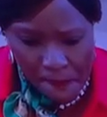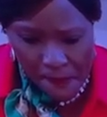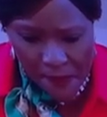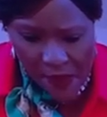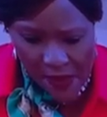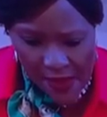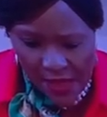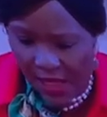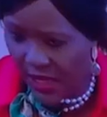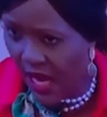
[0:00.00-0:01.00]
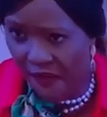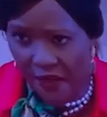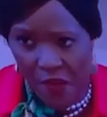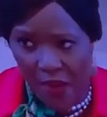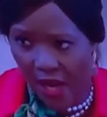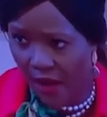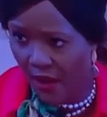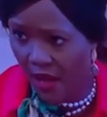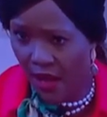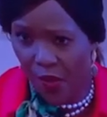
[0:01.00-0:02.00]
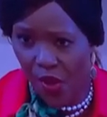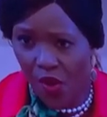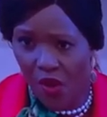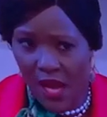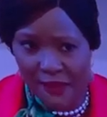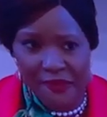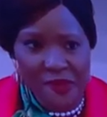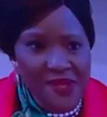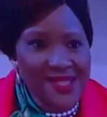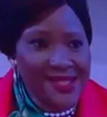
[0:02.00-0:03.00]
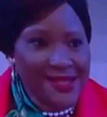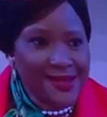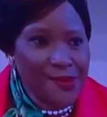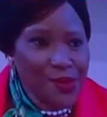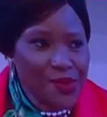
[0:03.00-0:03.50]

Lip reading: Cities everywhere. We all come from cities, most of